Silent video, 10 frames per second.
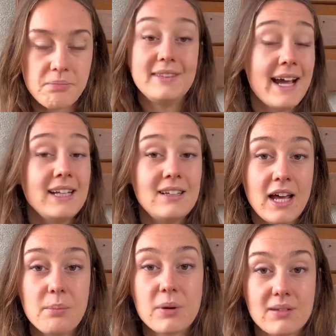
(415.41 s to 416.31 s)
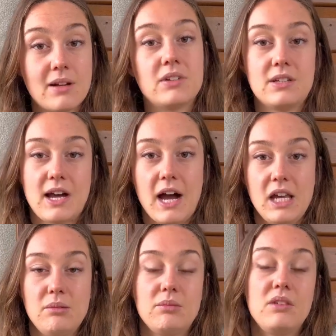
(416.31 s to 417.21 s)
99% of the
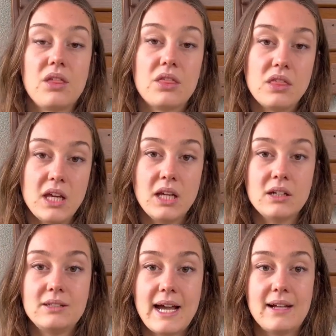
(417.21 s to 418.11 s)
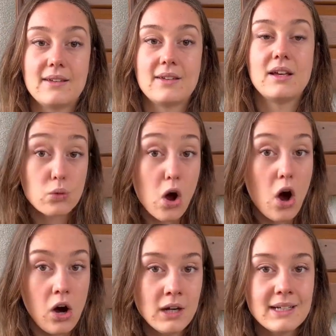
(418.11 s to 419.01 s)
time, the thing that's
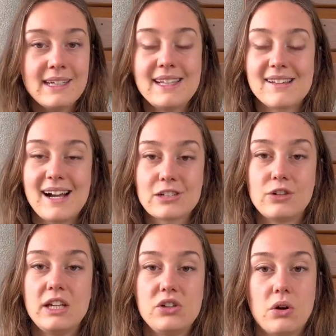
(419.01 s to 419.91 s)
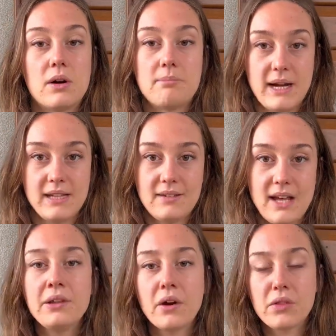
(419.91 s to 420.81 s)
wrong is actually your
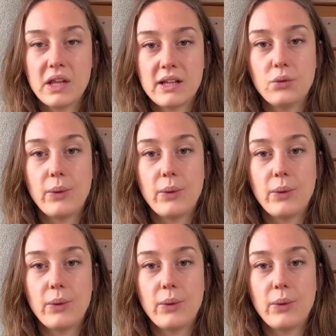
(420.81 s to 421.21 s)
mindset. Either think that